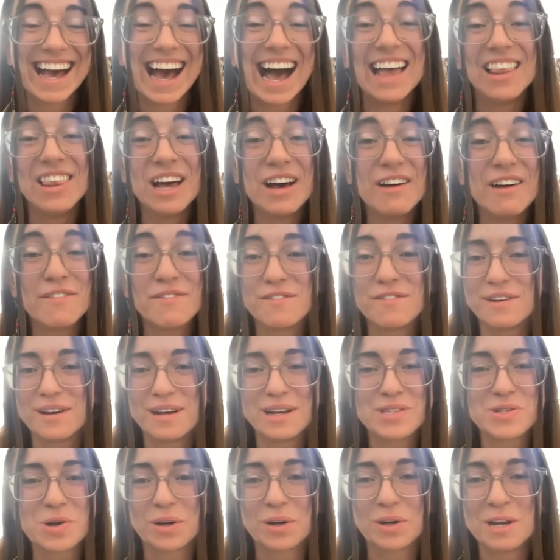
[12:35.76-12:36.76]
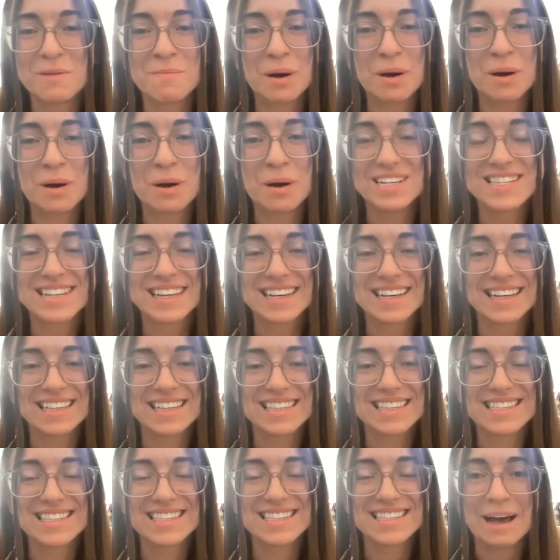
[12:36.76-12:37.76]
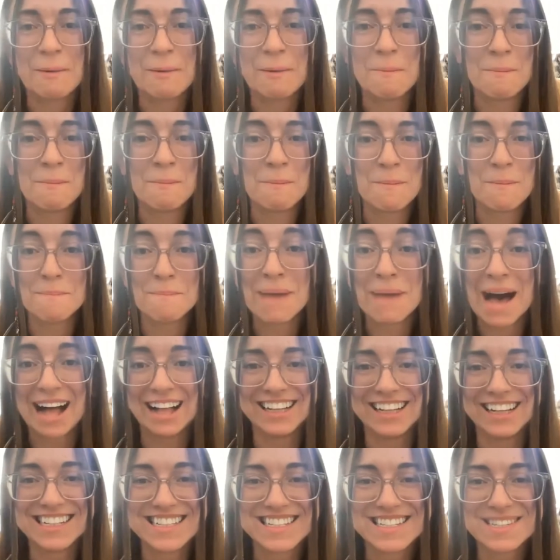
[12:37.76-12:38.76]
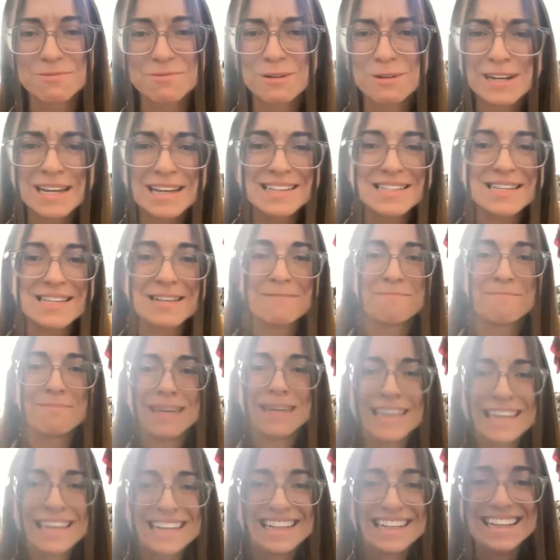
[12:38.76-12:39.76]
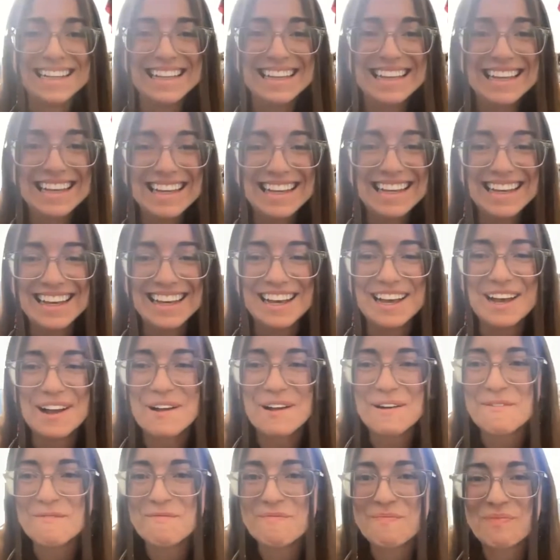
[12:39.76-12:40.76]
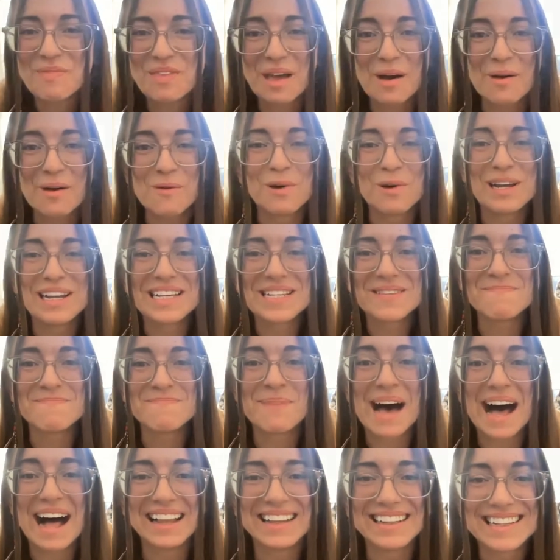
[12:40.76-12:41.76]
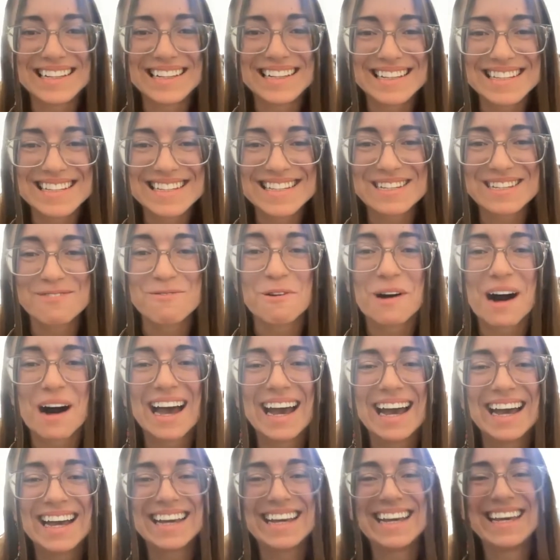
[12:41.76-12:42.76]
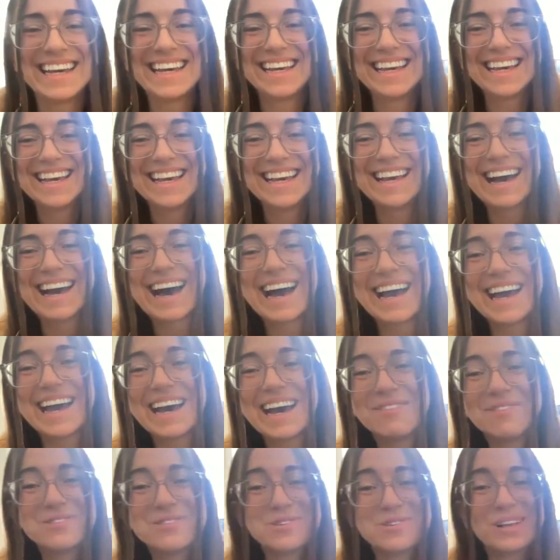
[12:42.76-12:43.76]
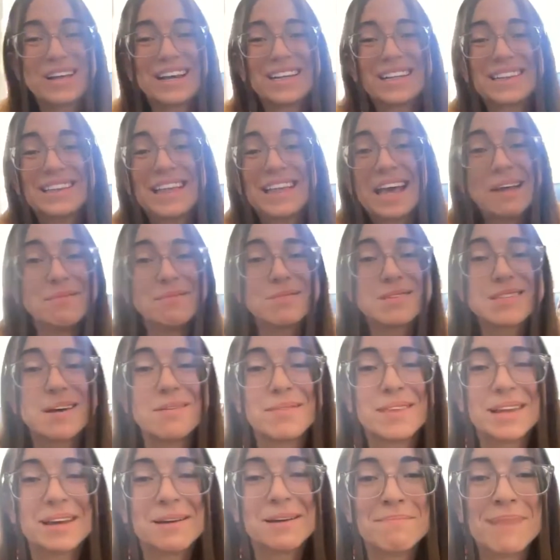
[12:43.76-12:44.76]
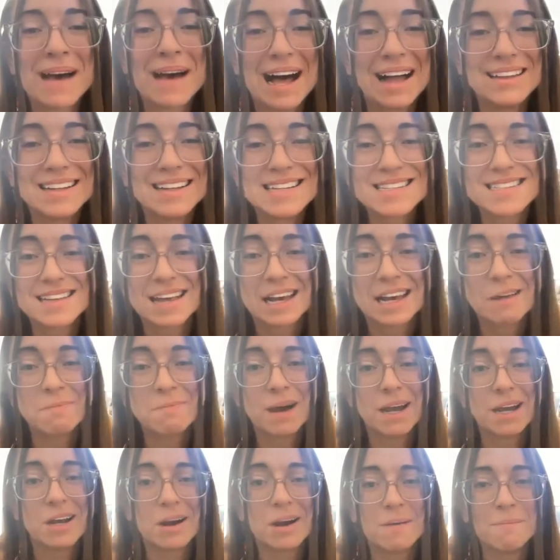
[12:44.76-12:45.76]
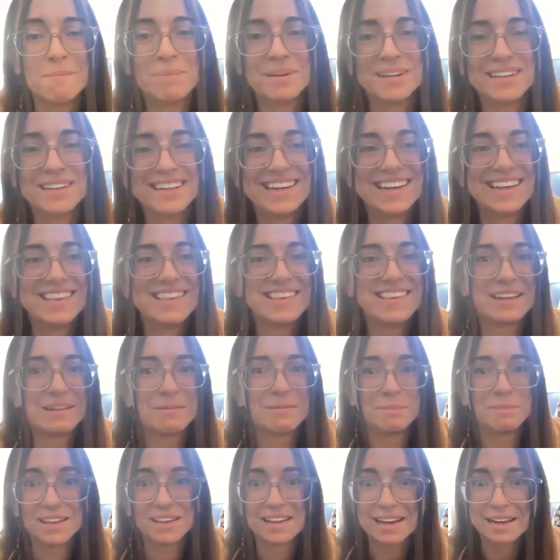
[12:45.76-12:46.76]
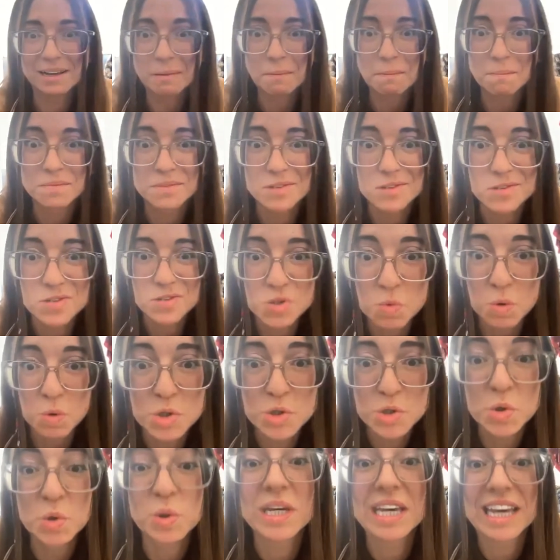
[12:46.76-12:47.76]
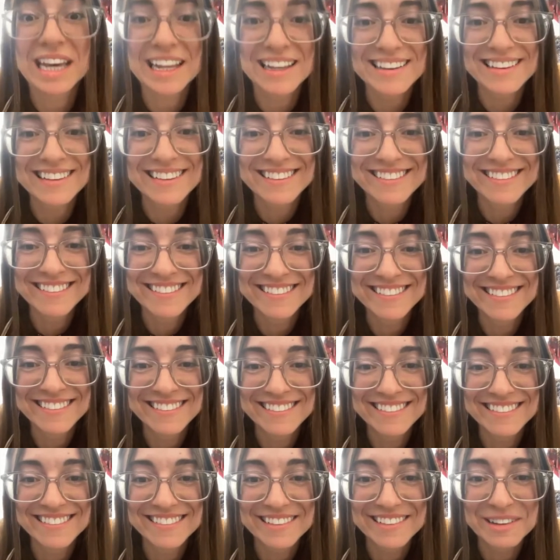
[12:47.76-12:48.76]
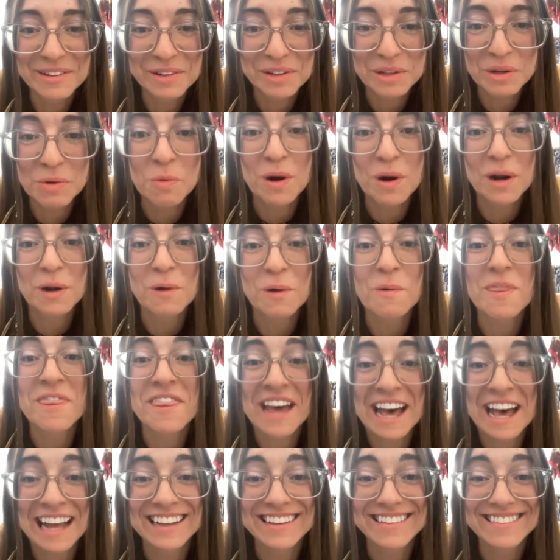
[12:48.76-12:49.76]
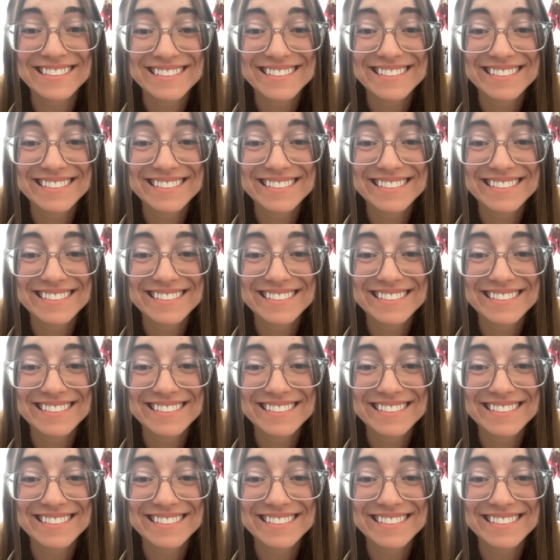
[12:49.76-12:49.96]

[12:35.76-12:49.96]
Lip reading: I love talking about these things, balance. What does it mean? What is balanced? Why I have to like name something balanced, like my company, and then be like, this is what you get. You're going to work with that.